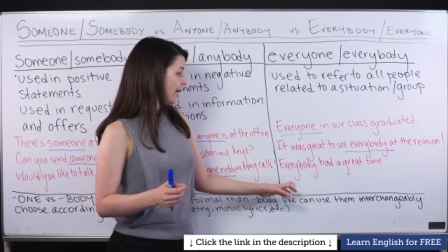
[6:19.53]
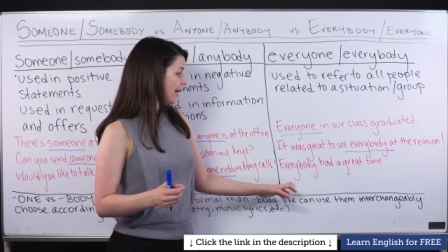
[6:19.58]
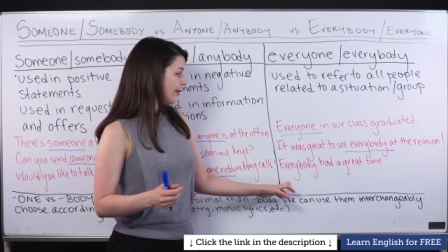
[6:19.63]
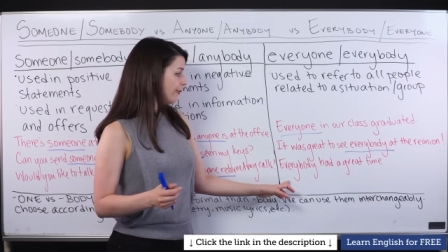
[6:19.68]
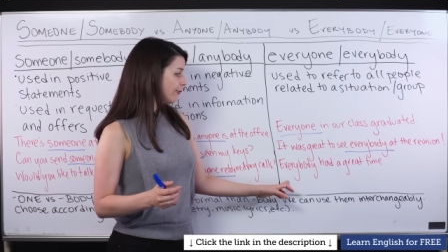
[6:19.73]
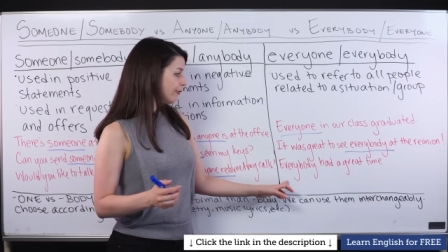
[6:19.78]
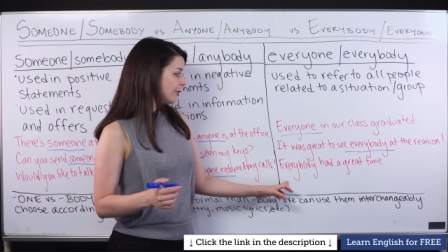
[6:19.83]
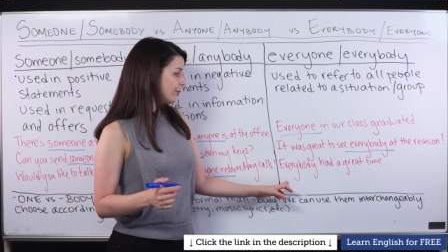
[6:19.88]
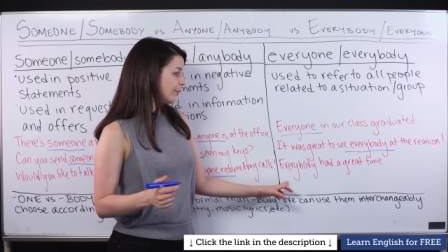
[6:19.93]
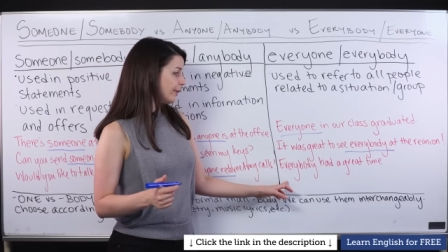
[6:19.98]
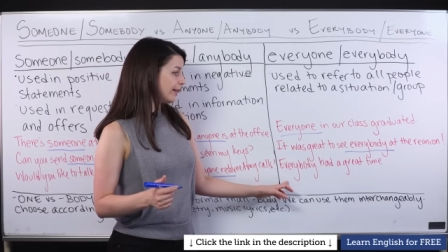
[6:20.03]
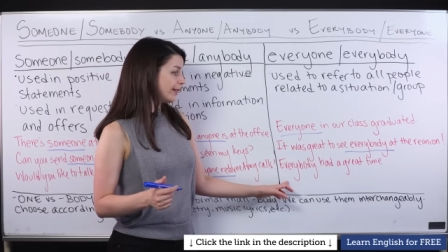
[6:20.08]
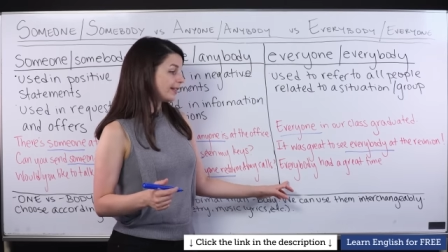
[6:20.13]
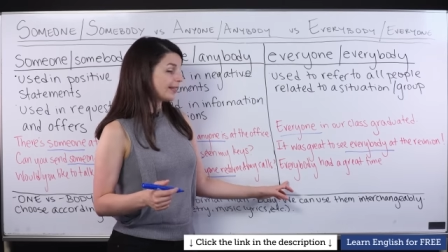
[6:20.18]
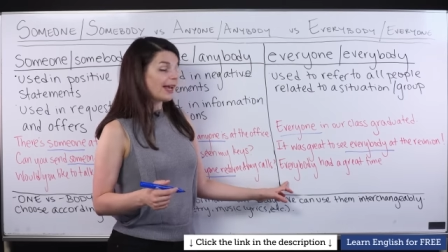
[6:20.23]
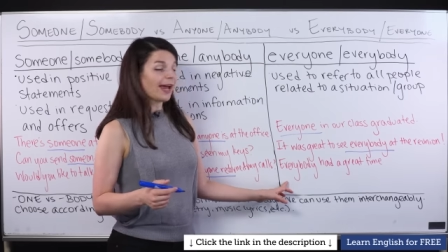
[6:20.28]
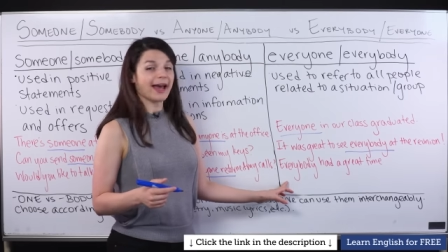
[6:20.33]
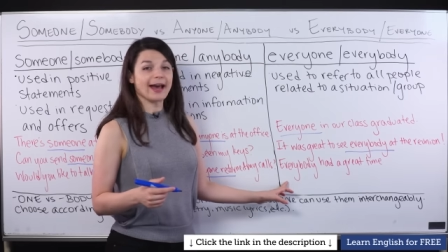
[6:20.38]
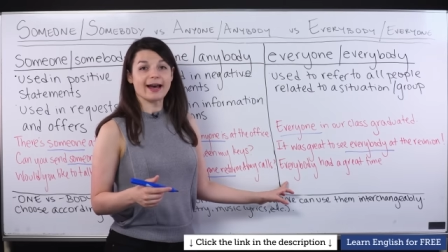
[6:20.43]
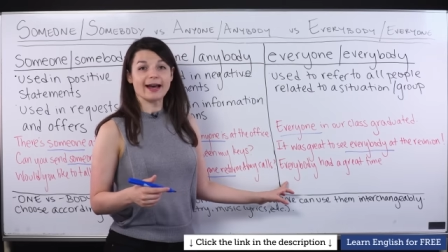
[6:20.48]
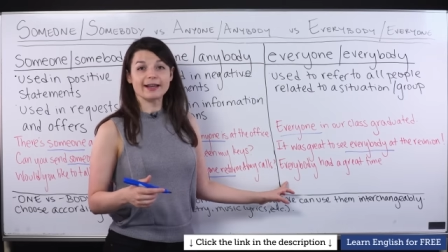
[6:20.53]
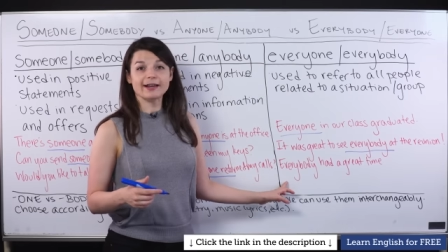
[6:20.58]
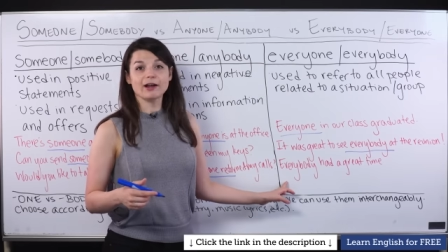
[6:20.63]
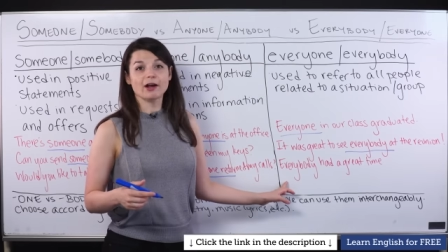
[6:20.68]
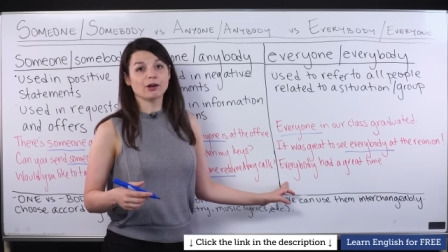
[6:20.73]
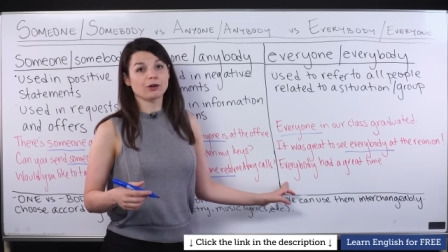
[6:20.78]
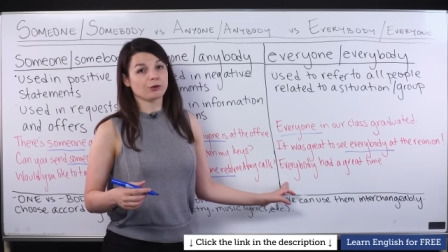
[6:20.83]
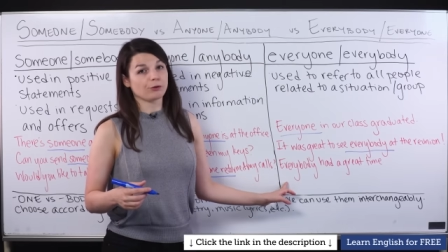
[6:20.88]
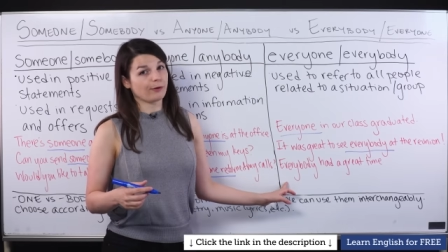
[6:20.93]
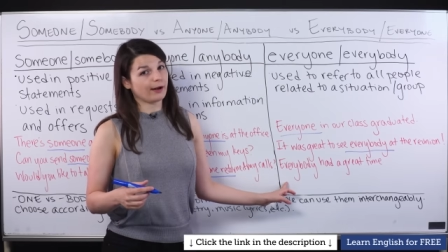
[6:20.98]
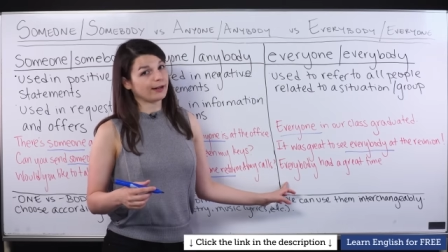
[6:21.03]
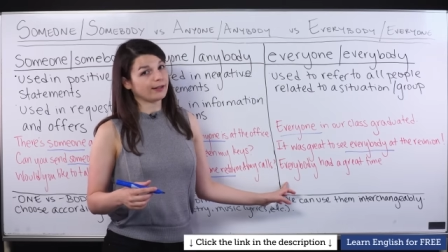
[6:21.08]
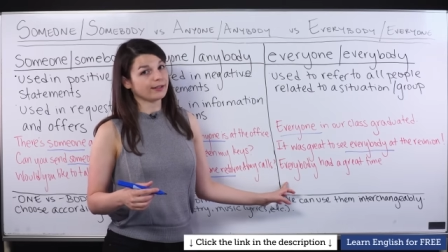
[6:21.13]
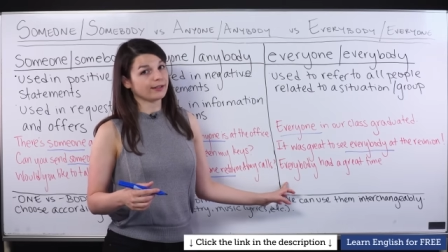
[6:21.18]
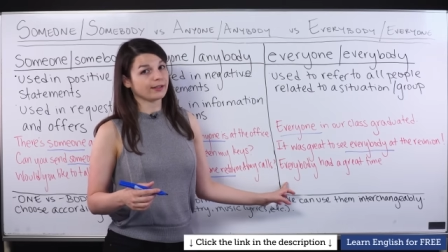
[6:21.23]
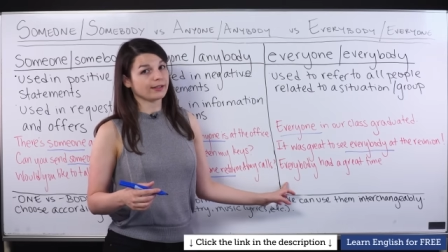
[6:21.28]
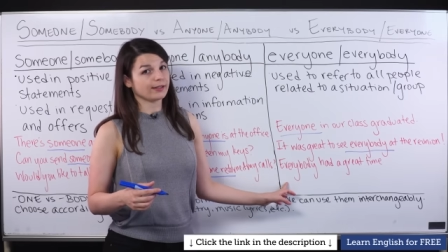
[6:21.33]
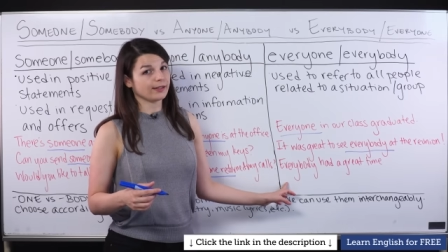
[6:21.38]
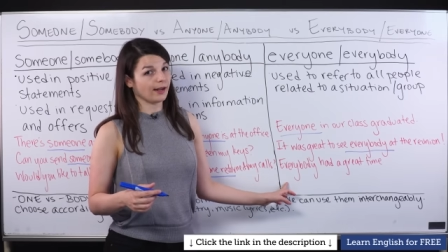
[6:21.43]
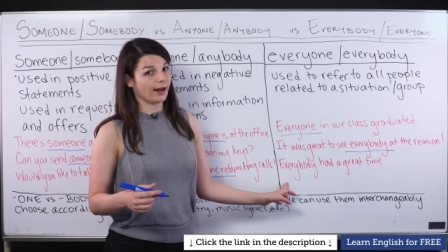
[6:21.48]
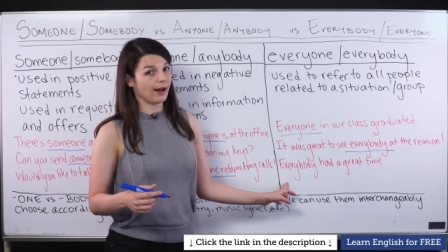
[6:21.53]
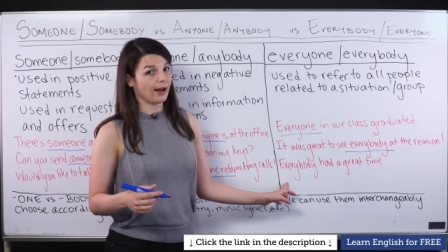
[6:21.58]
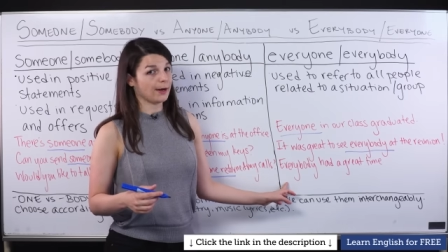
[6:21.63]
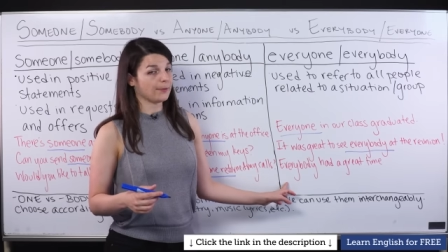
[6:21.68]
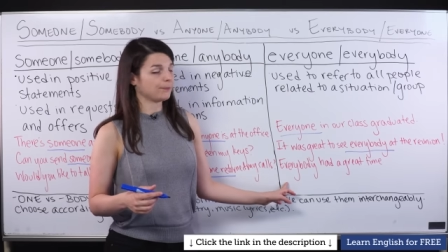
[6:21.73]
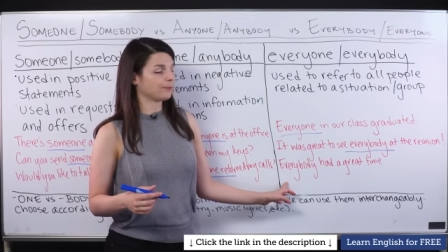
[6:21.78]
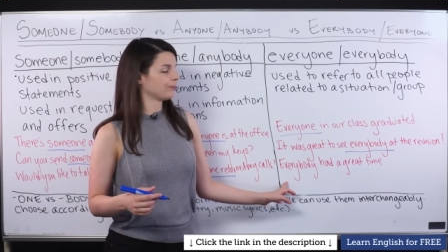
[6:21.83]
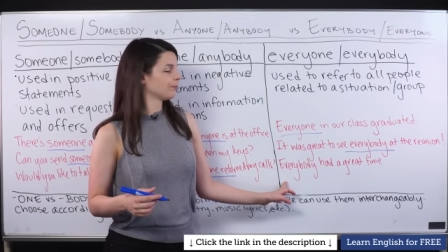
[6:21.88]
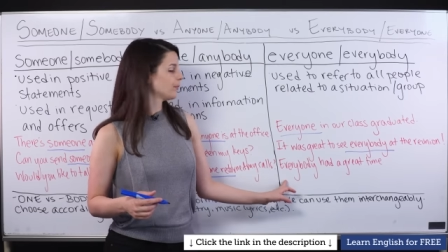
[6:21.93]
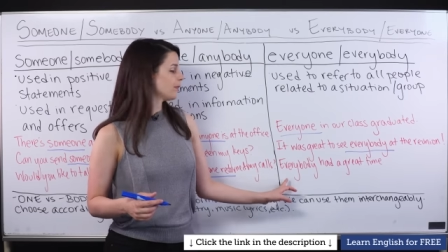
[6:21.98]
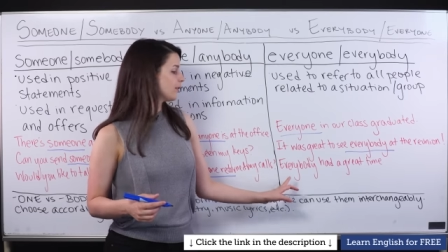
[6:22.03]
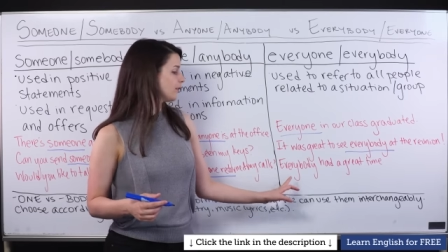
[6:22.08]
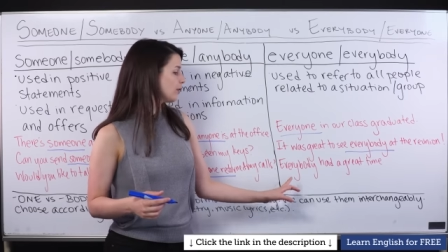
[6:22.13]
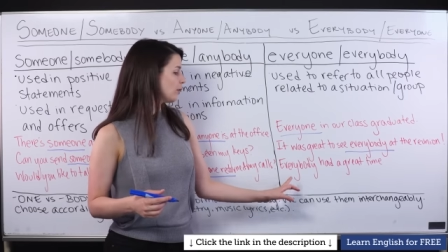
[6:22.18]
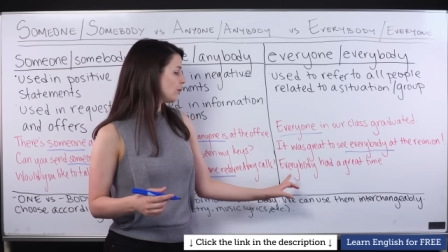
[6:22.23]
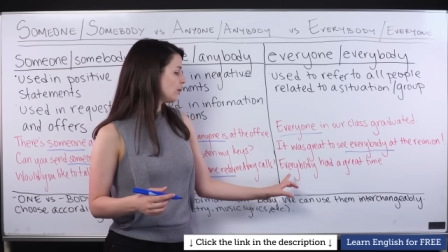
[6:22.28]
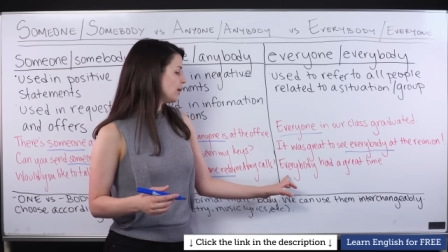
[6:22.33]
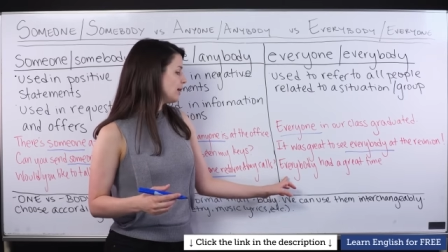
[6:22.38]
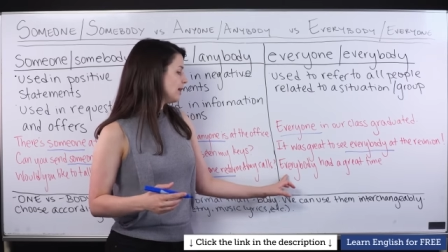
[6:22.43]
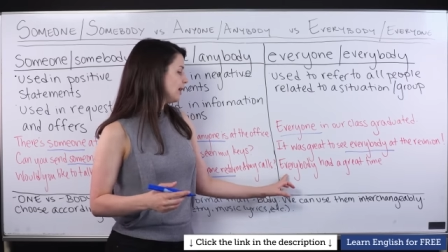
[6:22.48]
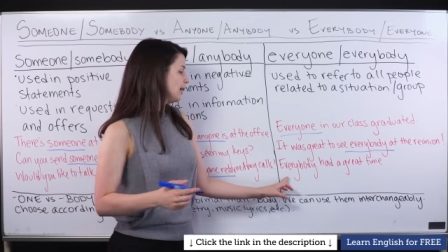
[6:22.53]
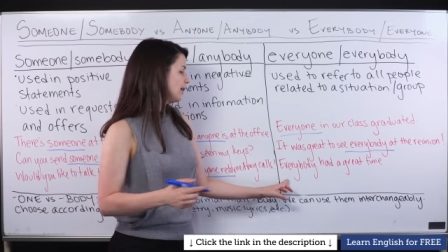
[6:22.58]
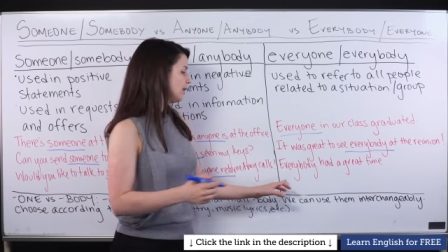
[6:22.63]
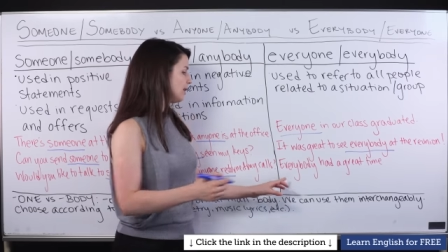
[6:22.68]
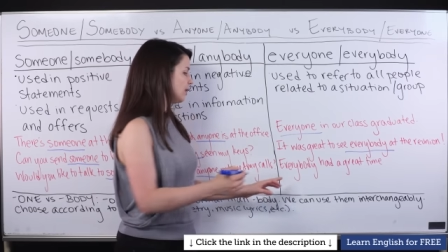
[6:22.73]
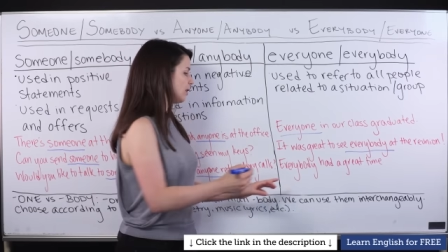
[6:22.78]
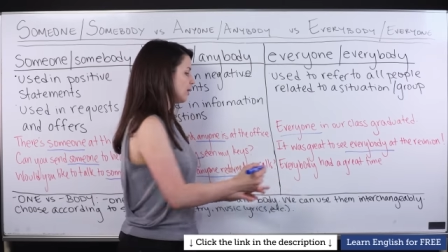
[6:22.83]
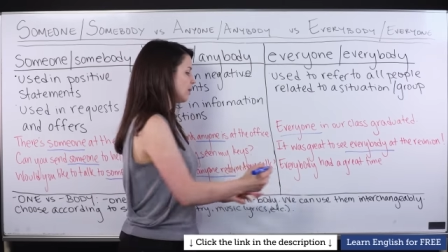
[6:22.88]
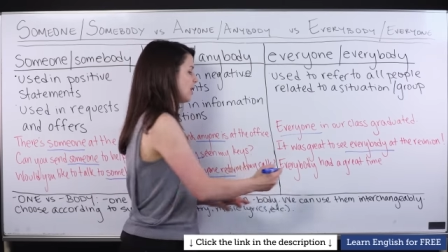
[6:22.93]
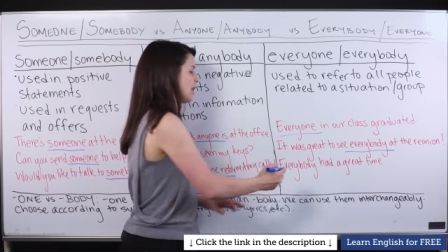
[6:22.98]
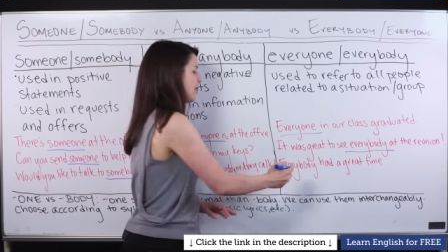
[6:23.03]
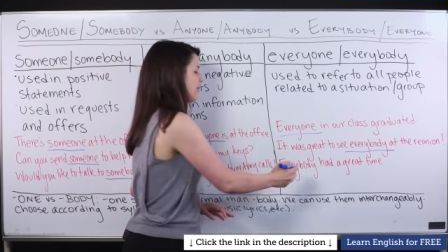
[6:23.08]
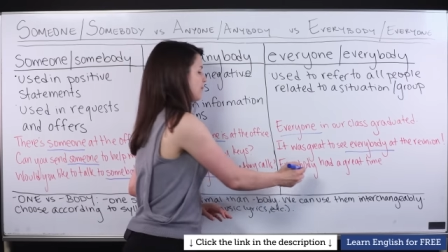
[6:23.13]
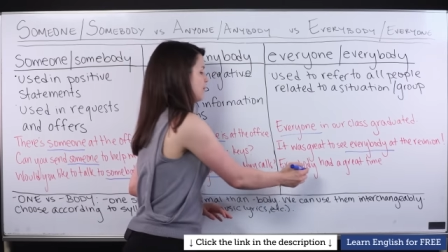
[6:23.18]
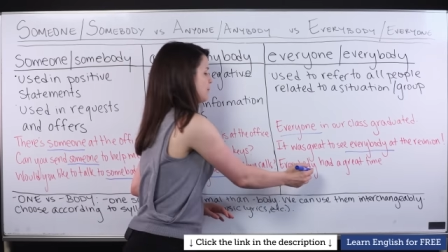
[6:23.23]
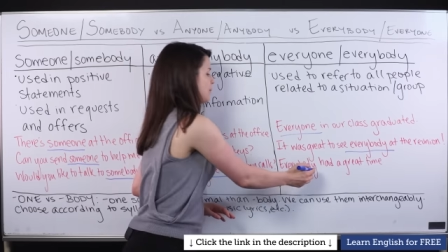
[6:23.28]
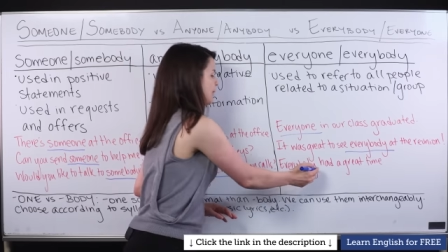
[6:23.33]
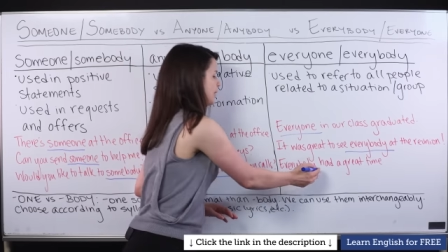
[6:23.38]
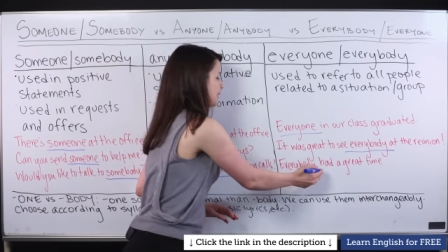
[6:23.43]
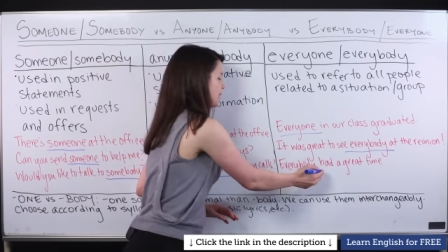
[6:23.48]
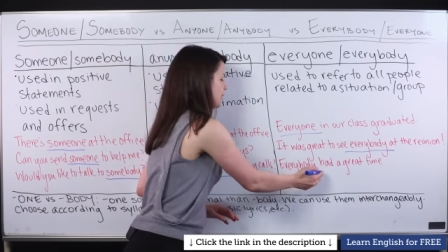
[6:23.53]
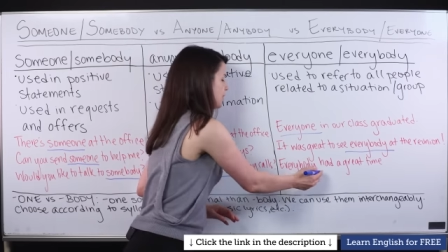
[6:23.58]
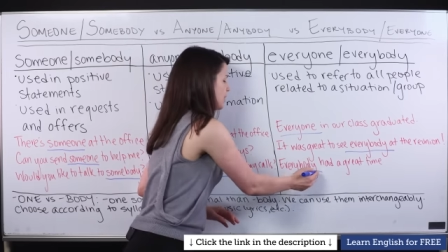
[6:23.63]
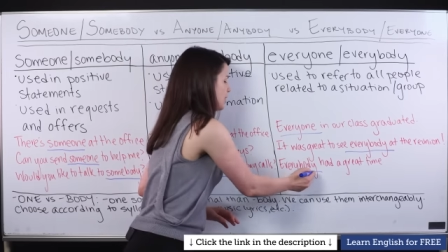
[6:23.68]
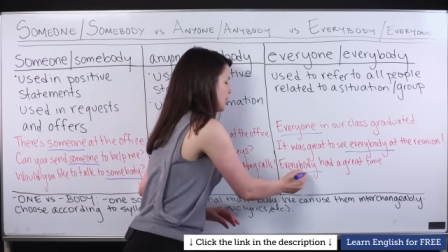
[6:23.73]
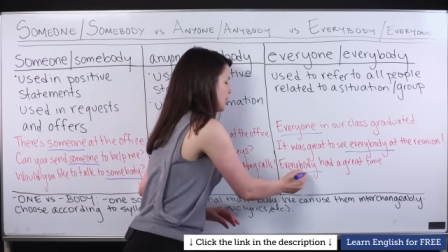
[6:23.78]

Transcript: Everybody had a great time. So here, everybody